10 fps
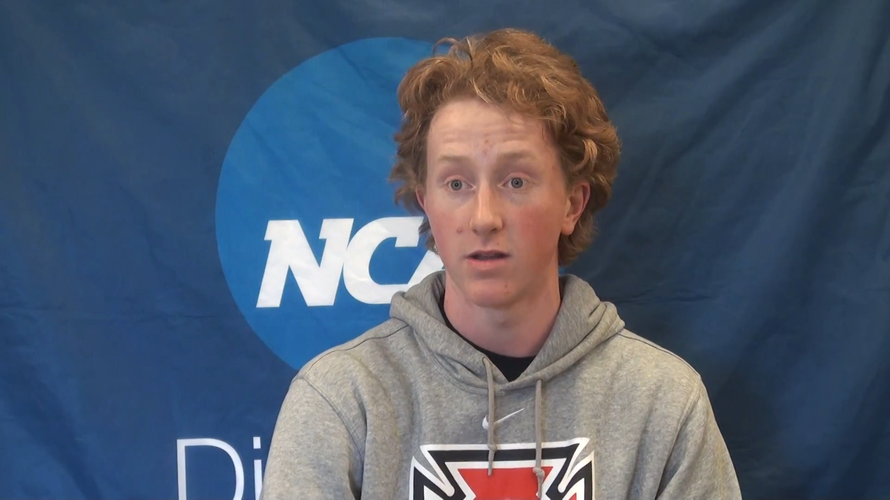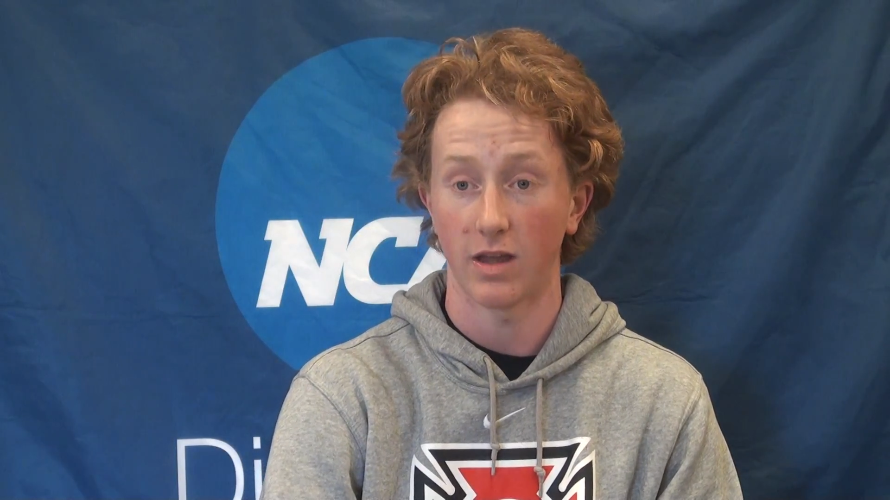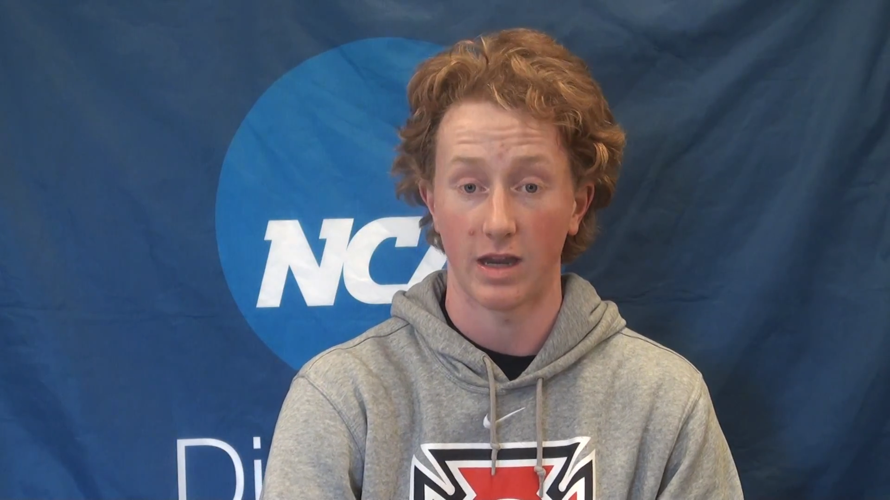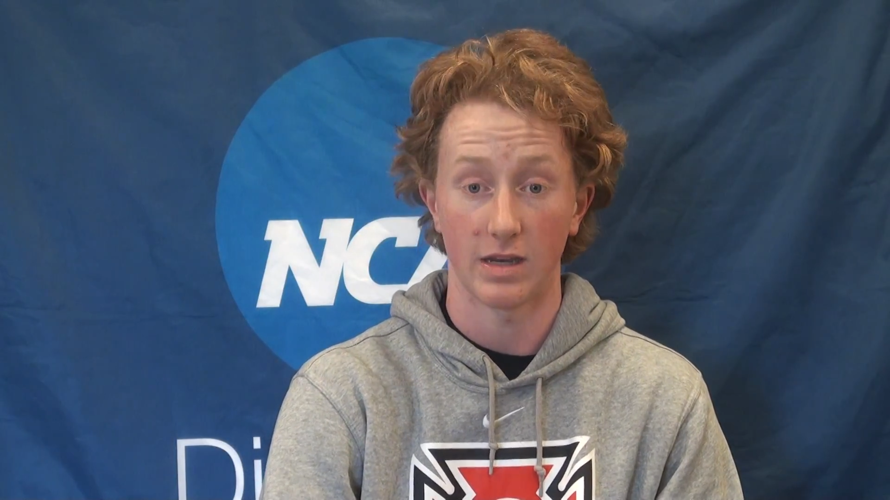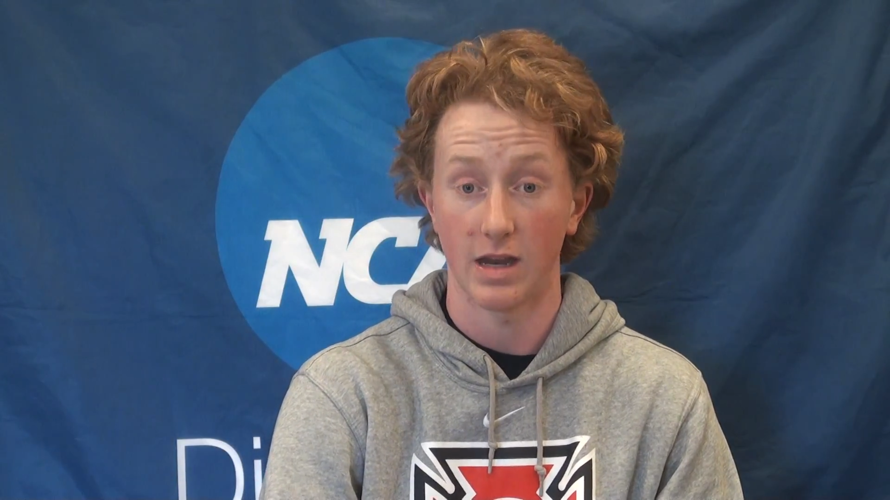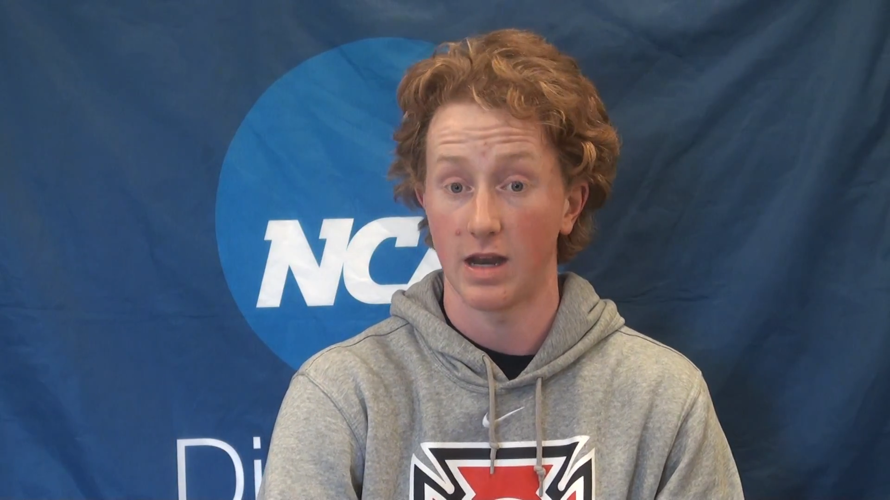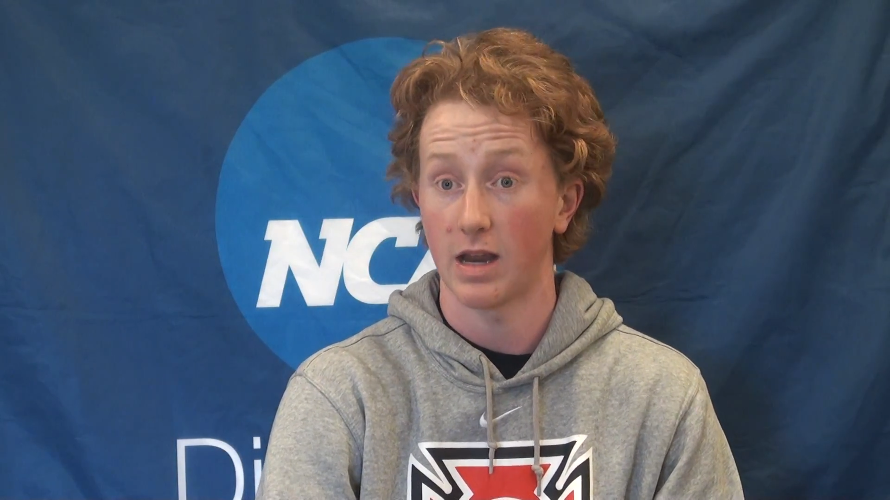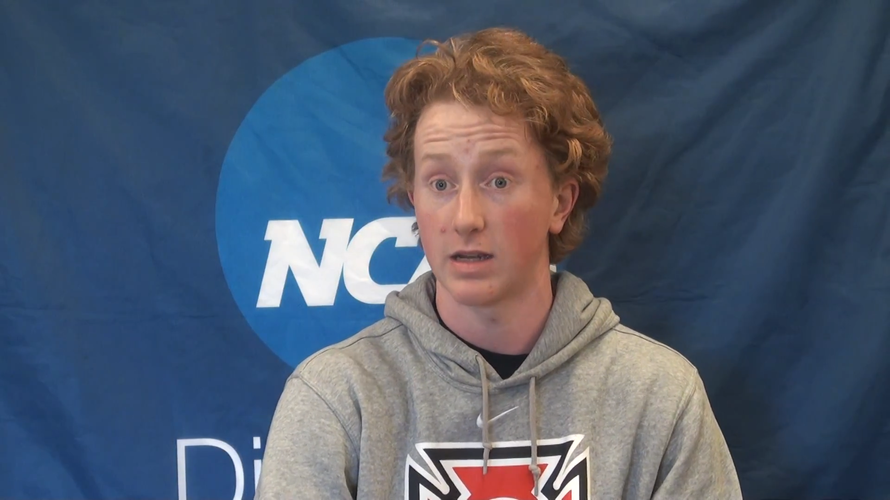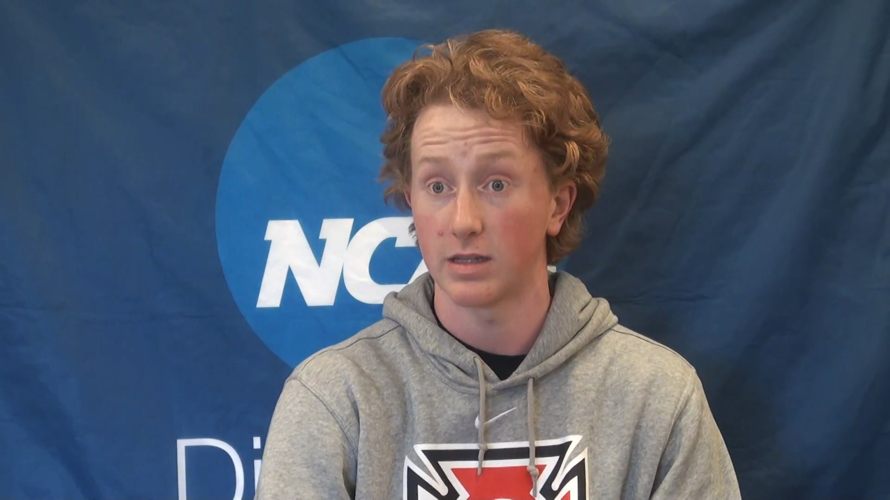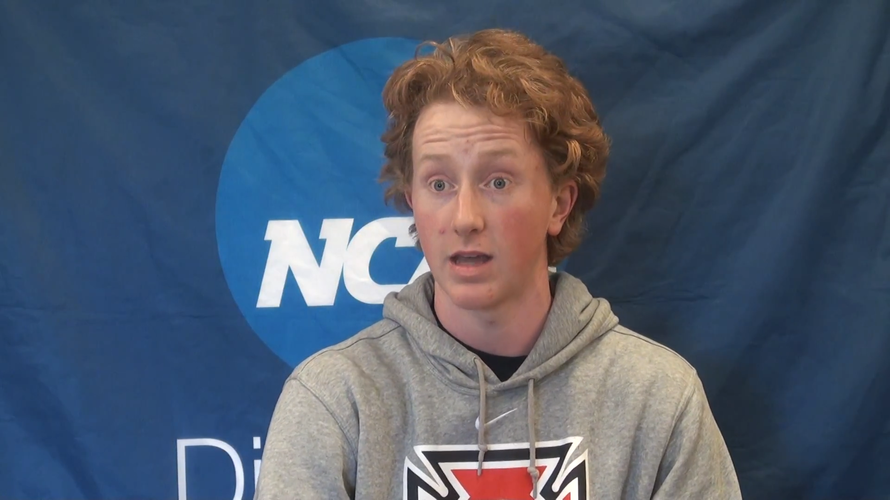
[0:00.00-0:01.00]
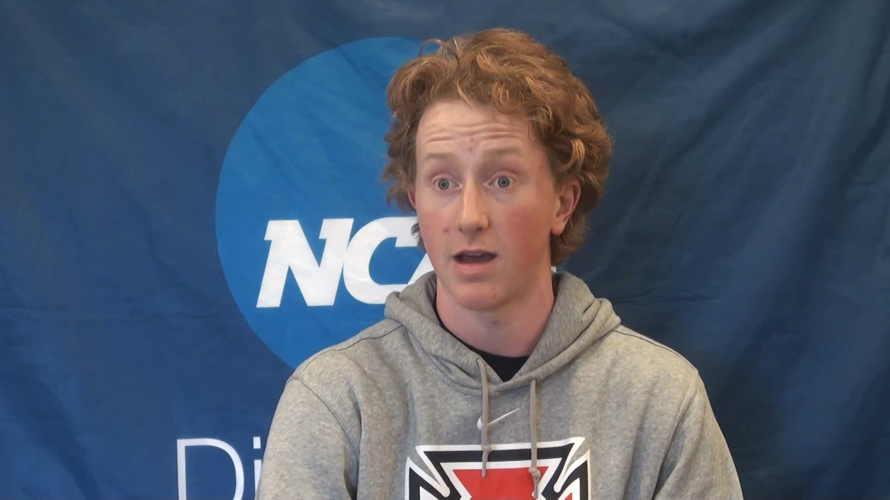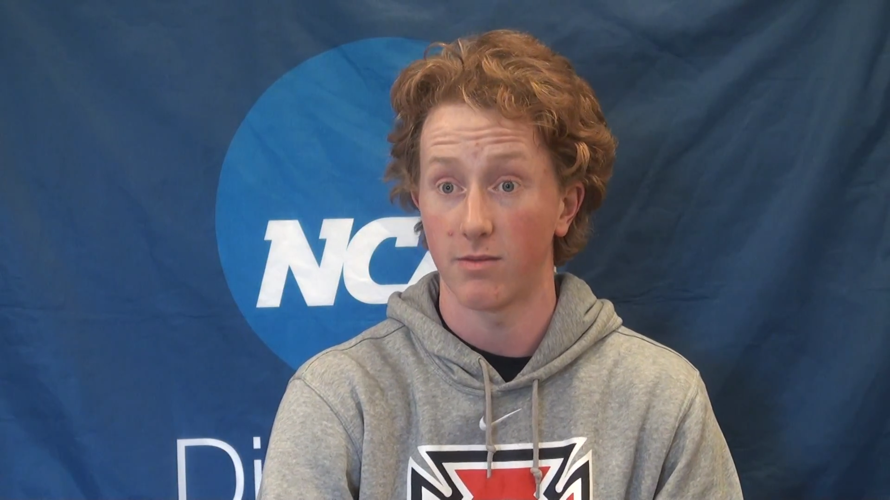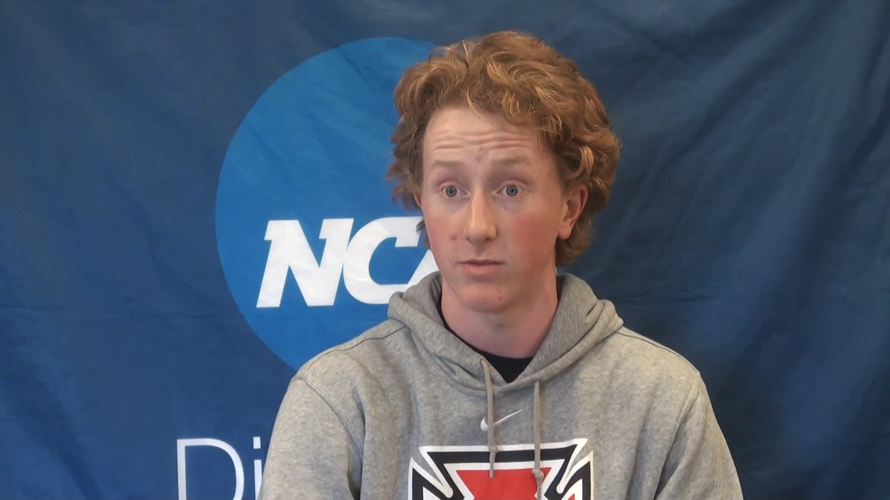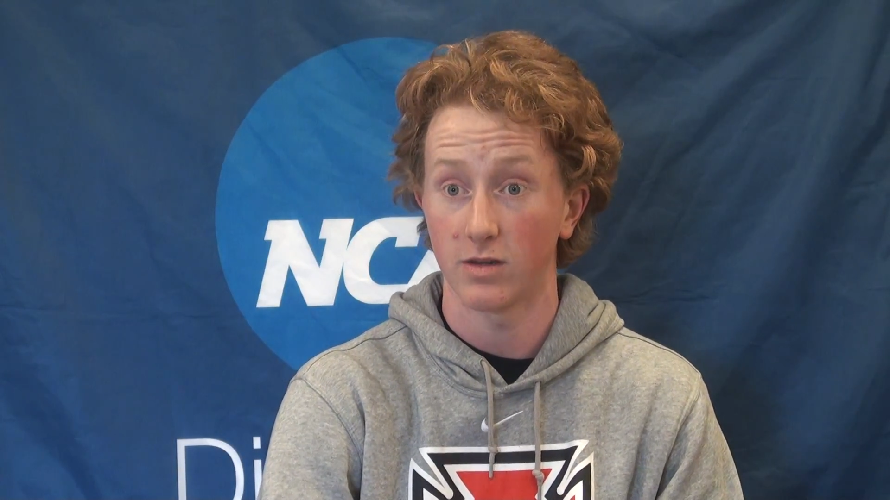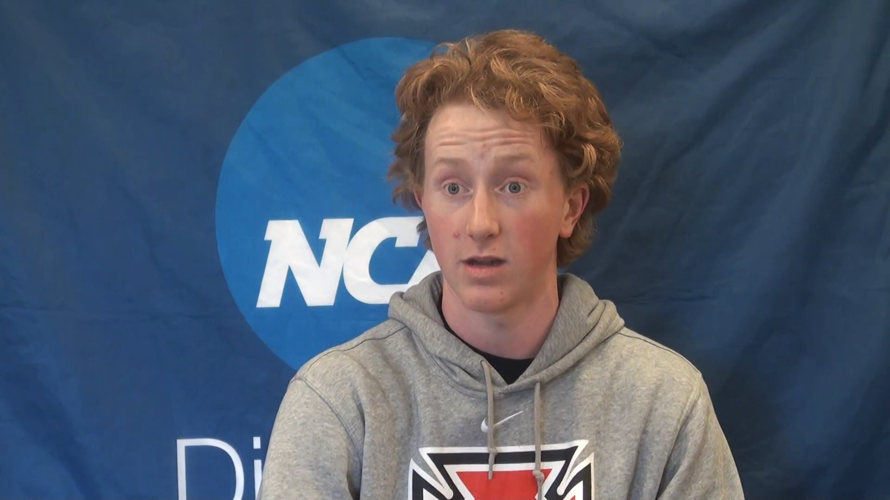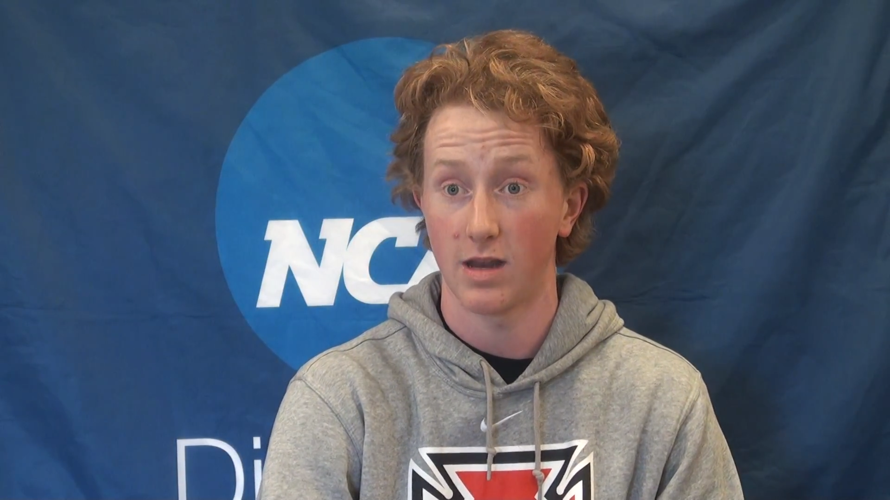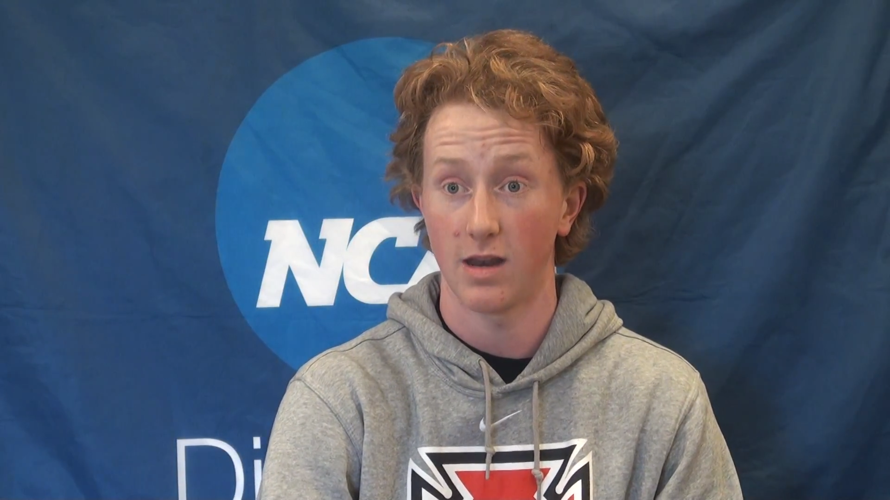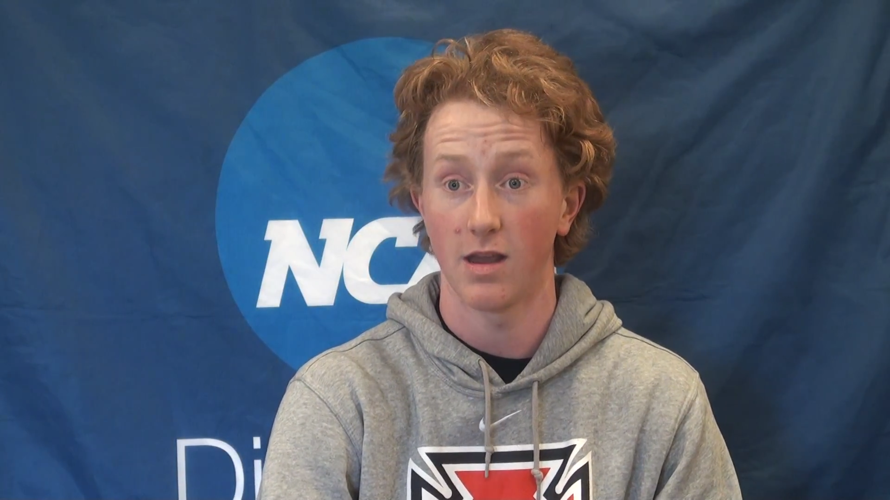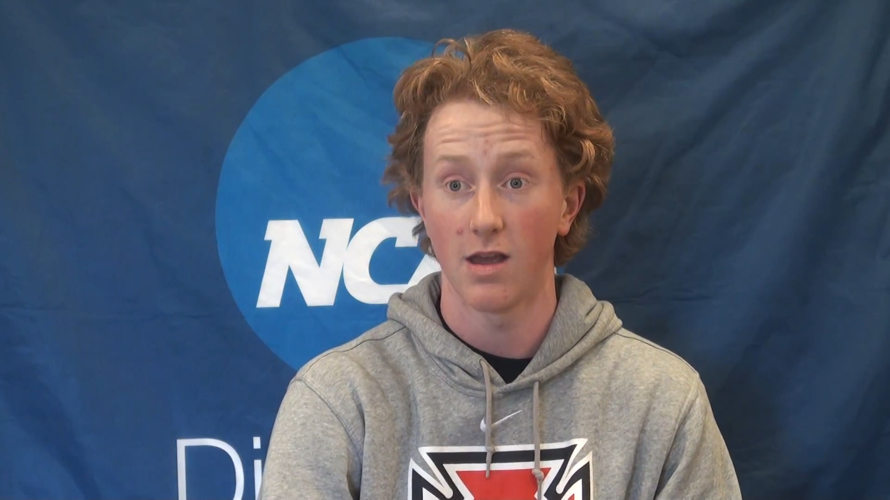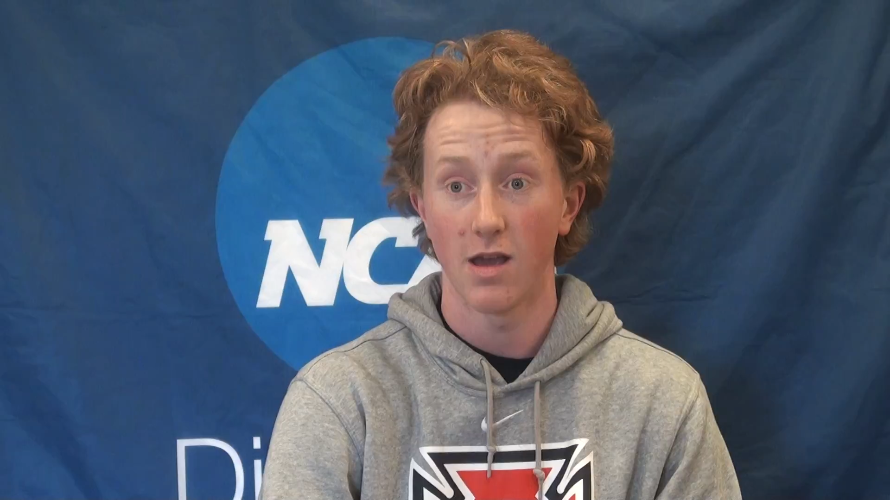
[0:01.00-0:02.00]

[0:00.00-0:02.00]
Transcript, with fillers: like it did against them. And